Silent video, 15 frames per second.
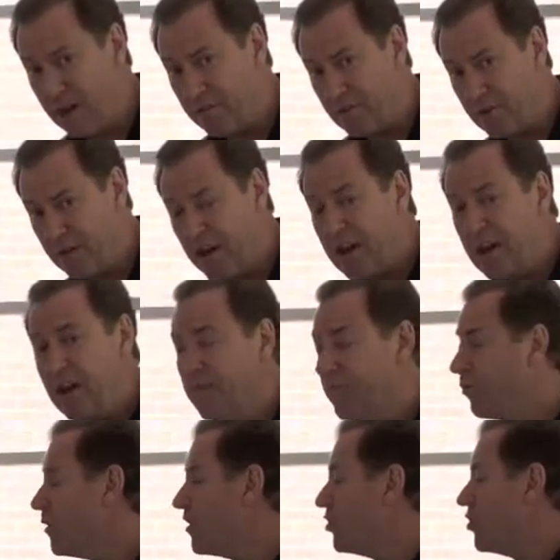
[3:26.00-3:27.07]
oven.
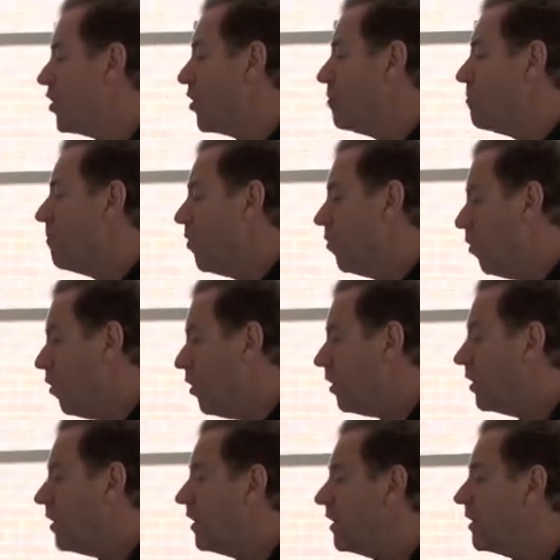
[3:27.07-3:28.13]
If we show more,
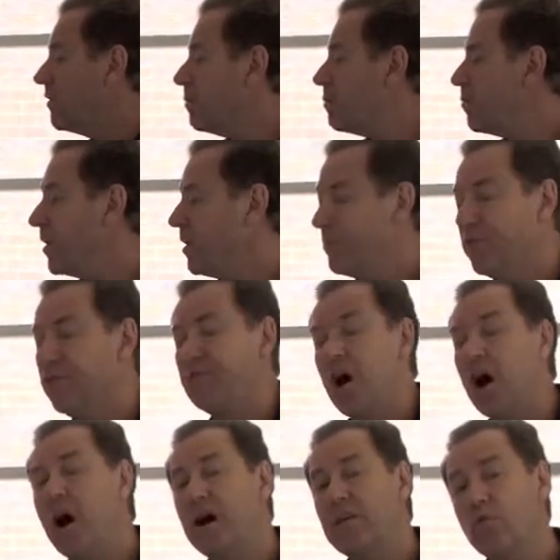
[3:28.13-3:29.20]
people's
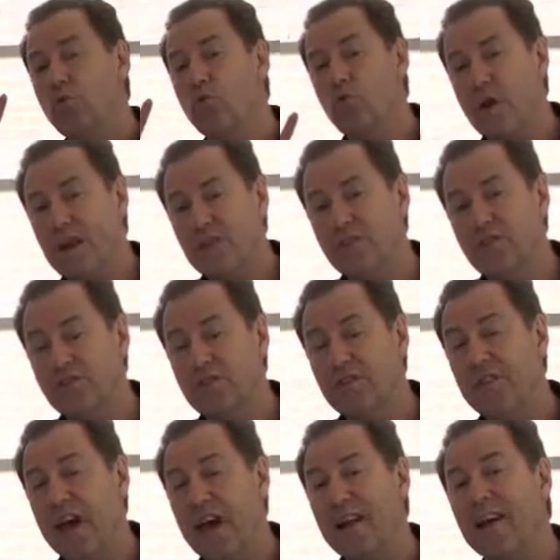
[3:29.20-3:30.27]
eyes will register at
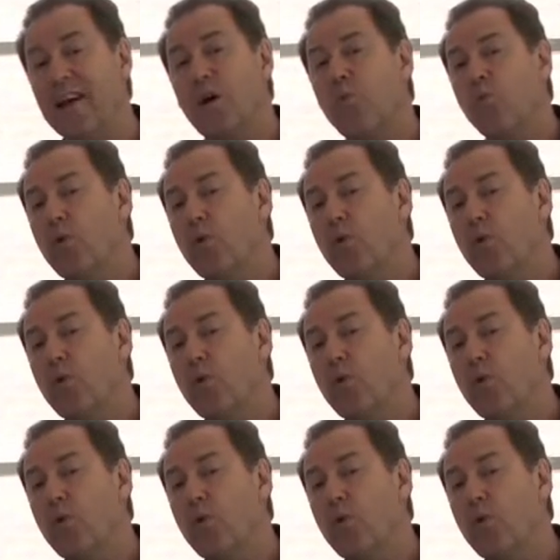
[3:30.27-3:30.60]
that.